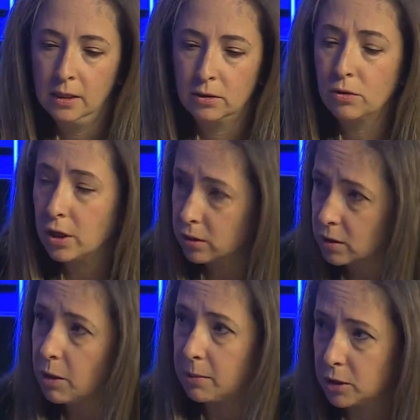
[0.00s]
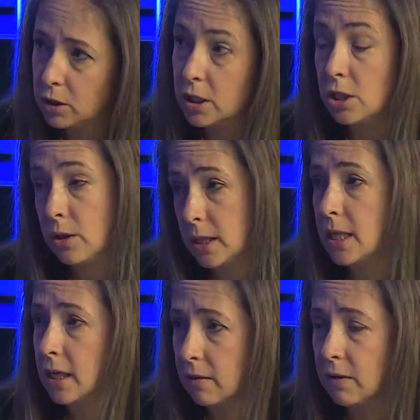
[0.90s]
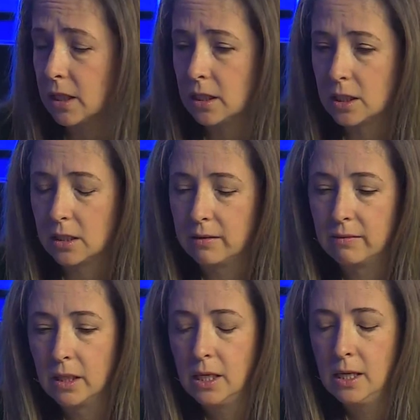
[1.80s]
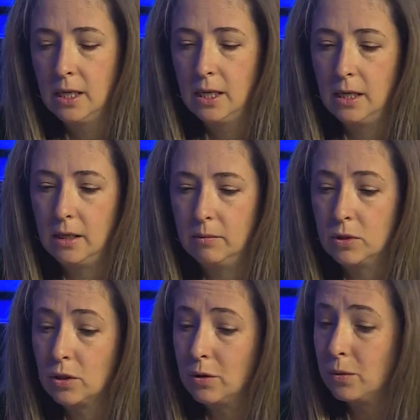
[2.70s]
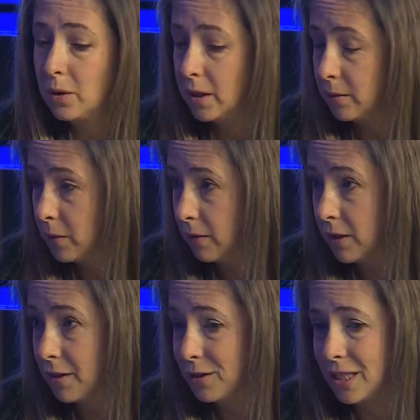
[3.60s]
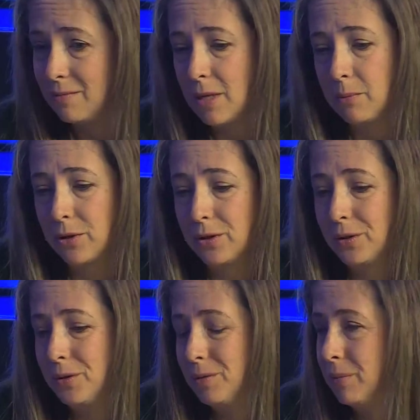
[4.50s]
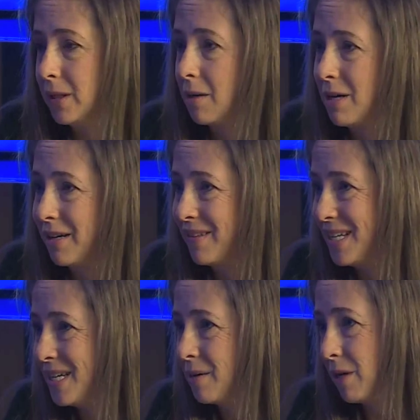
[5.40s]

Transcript: So there are some opportunities you can take advantage of. We have another team member who had come out of the EM